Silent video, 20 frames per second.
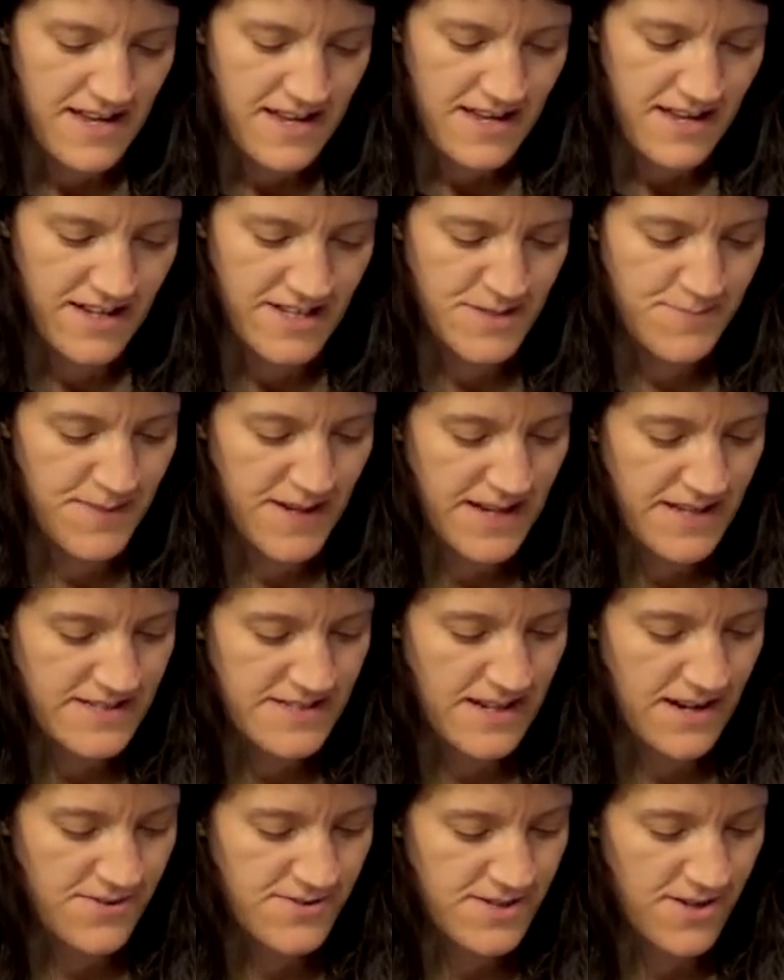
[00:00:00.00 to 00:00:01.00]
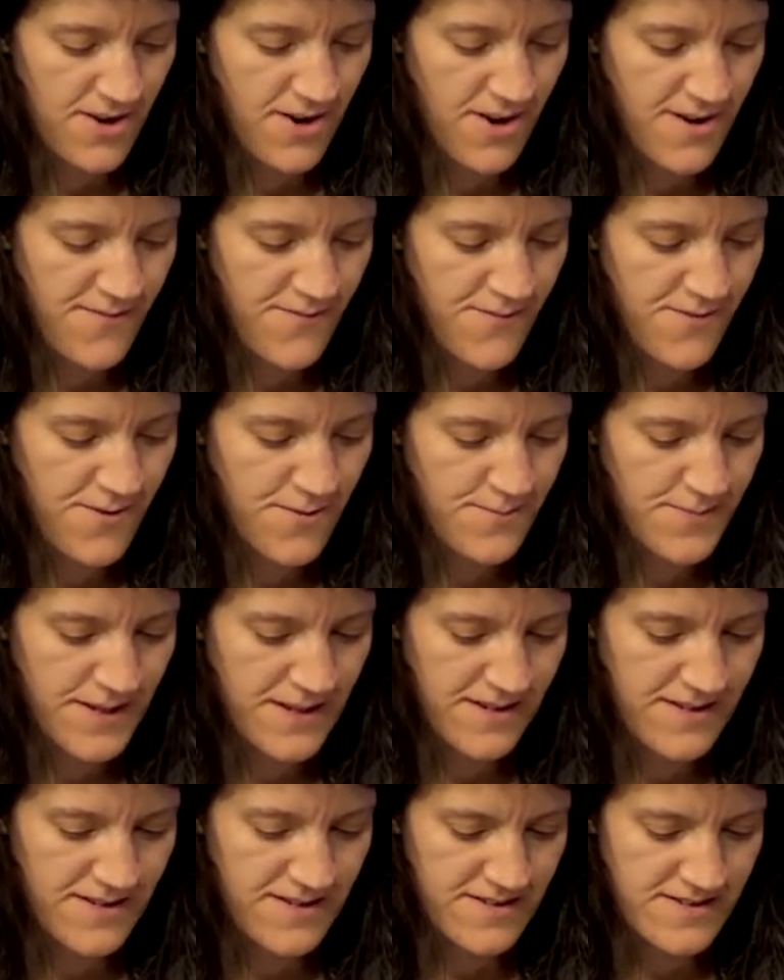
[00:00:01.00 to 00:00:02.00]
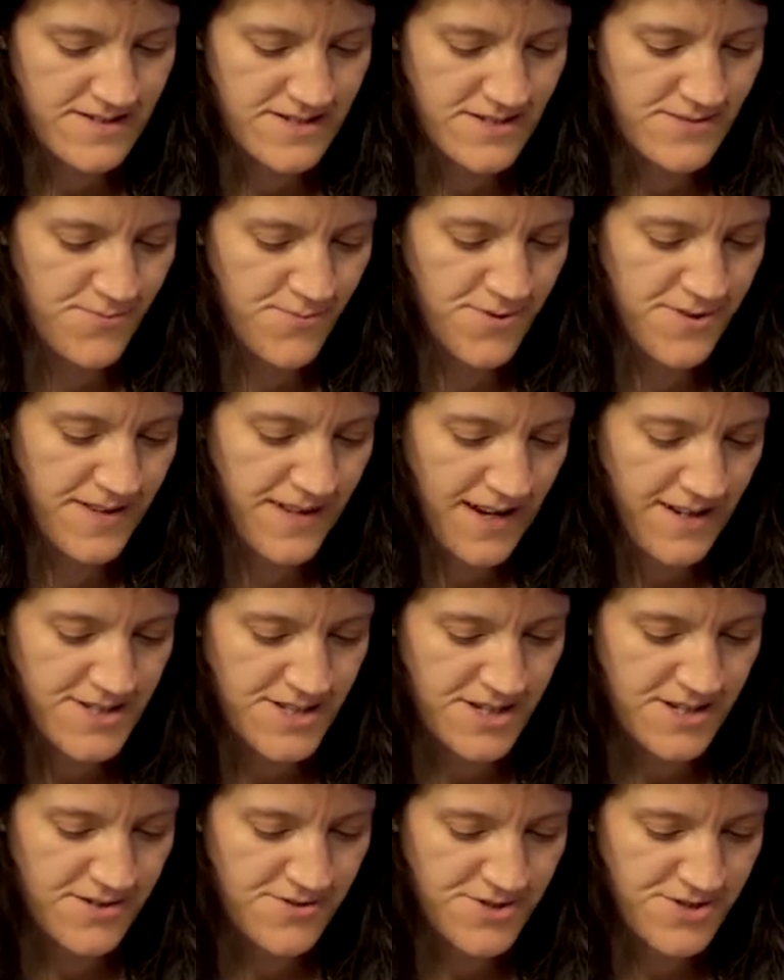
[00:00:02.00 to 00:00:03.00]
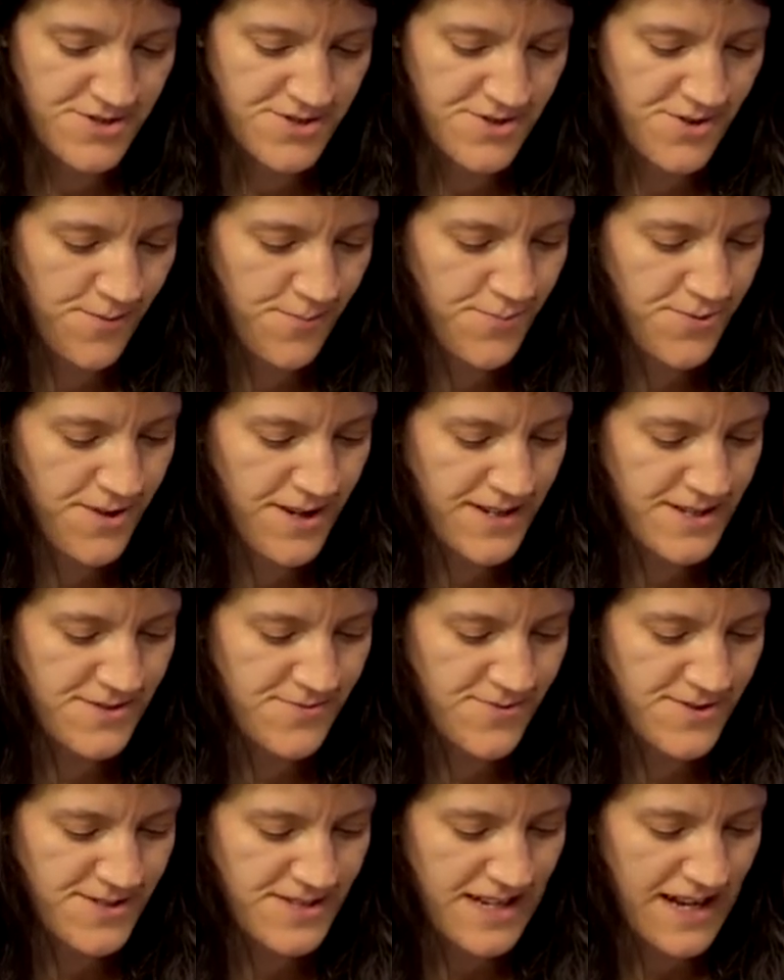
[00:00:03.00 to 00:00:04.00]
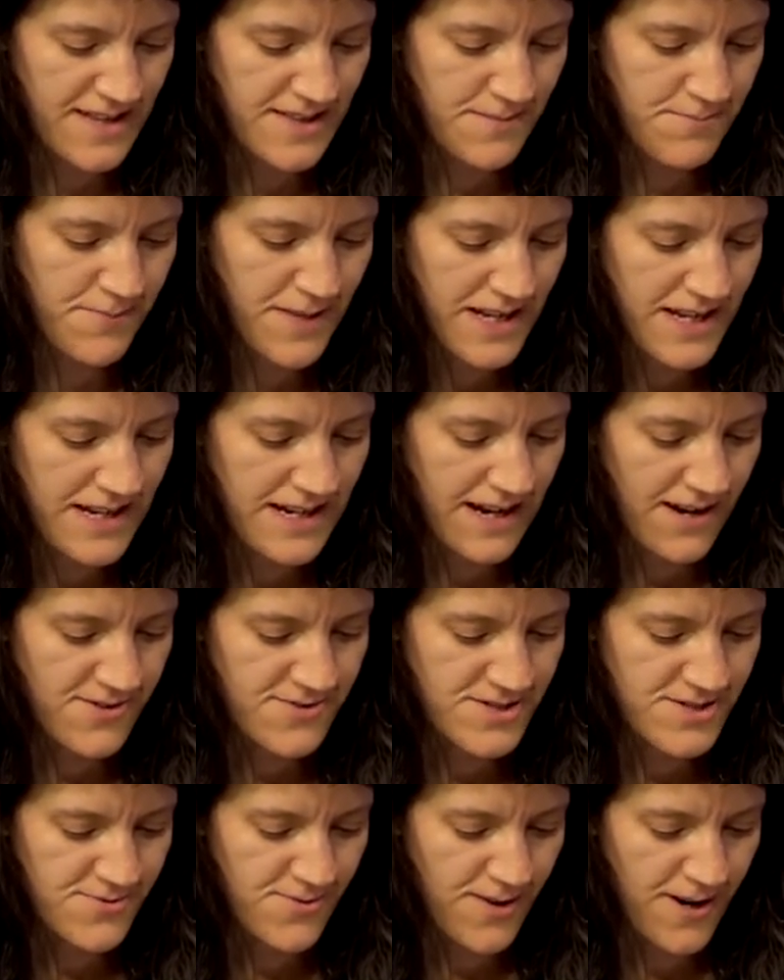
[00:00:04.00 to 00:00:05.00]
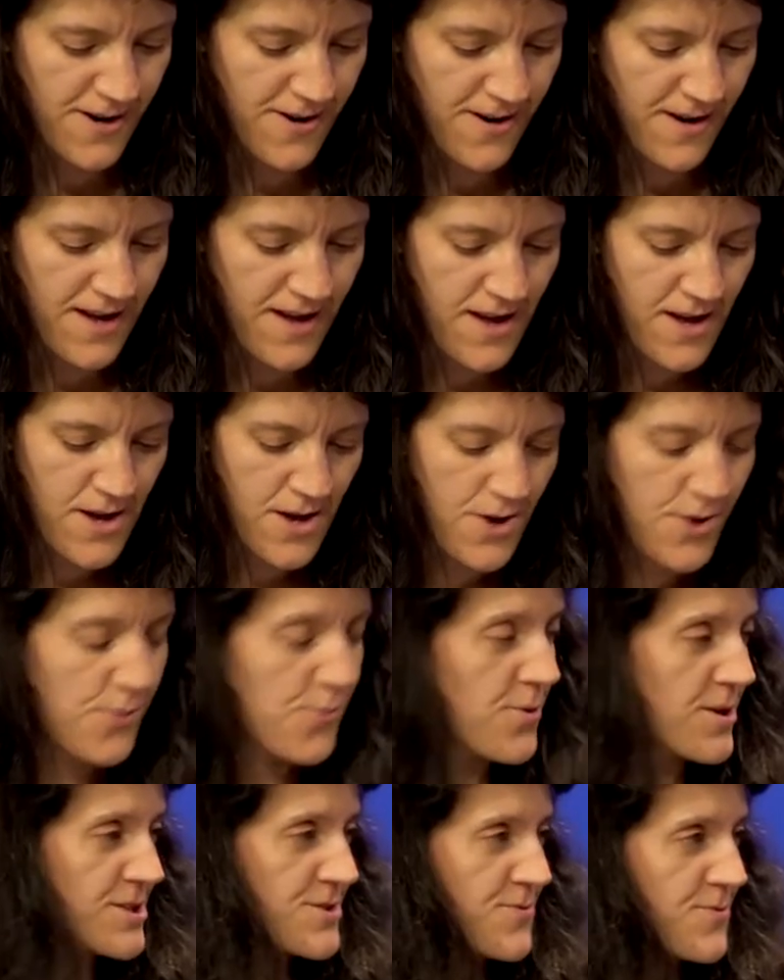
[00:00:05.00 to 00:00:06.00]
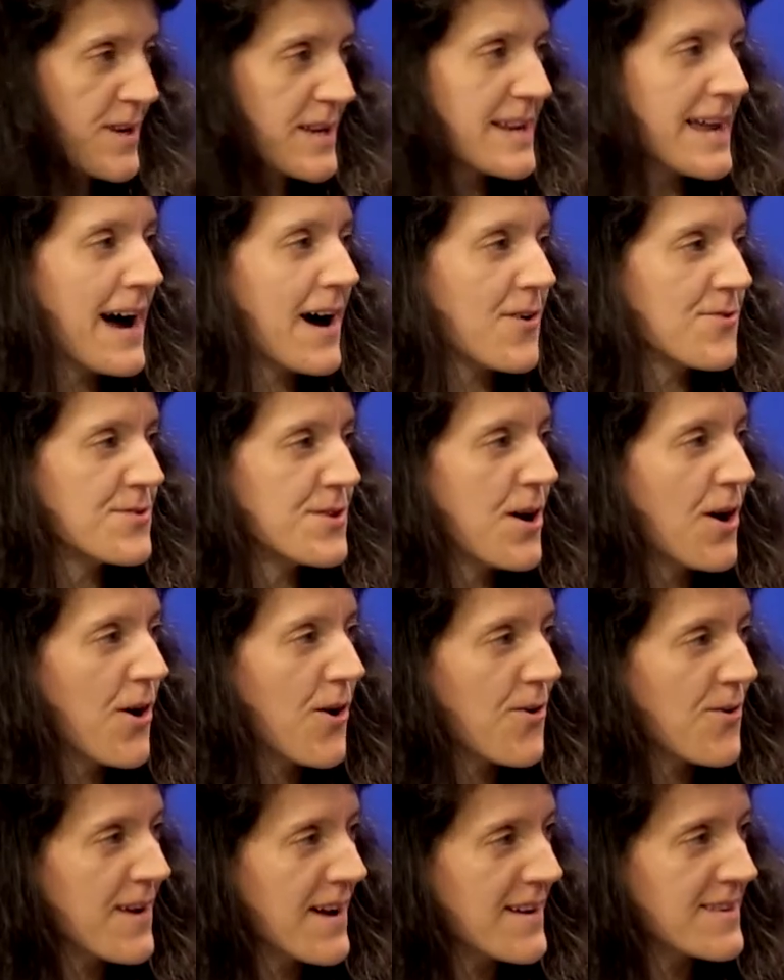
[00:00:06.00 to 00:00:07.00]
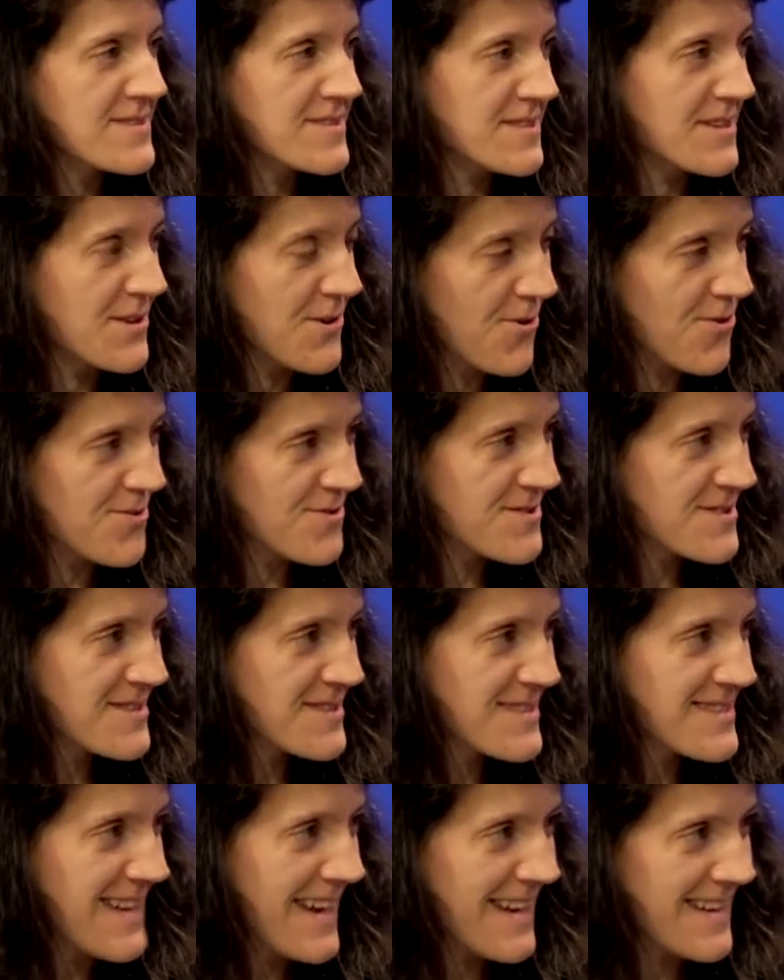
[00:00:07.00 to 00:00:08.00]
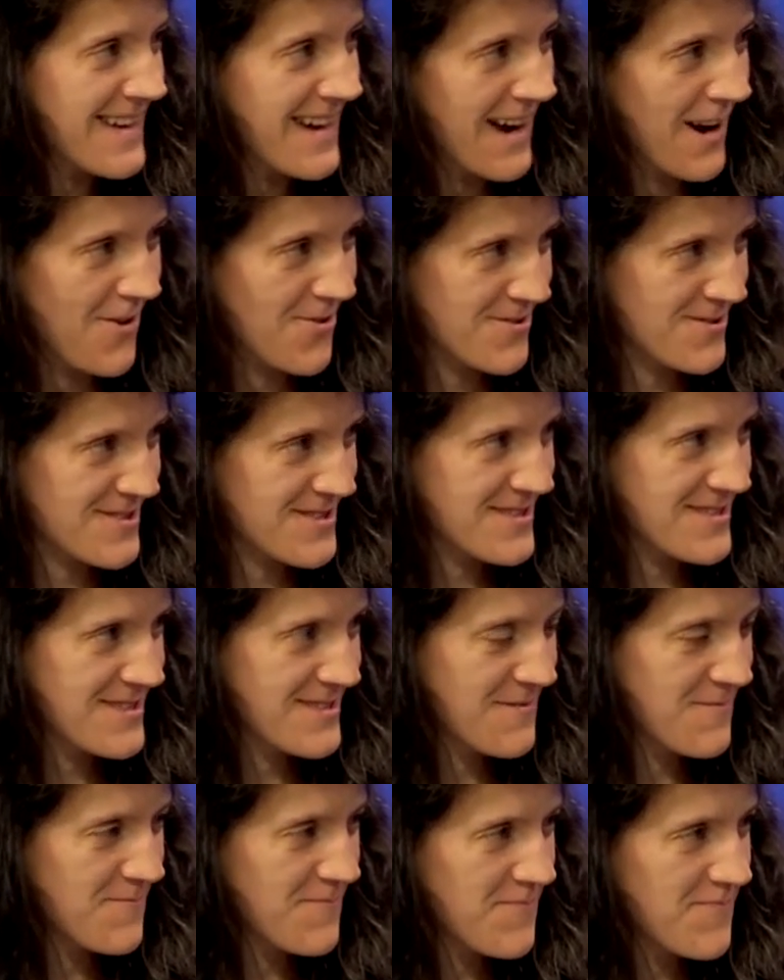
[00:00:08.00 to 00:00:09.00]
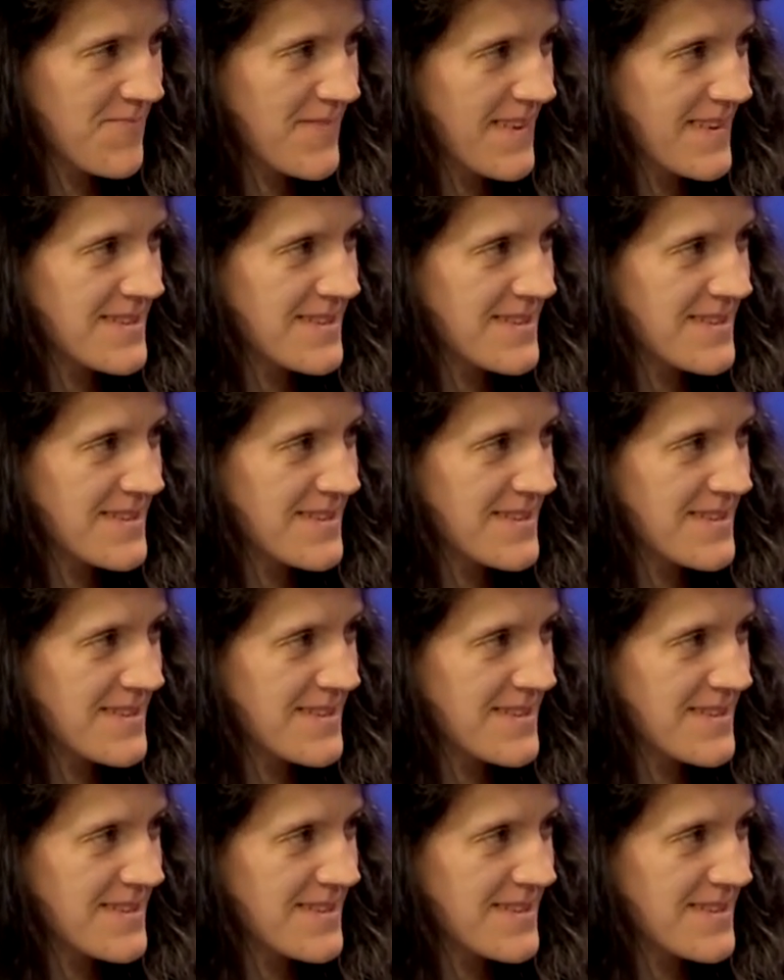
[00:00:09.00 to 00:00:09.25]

expands out to Hartford because where the execution took place was at the Meeting House Square, which we now know as the old State House. Yes.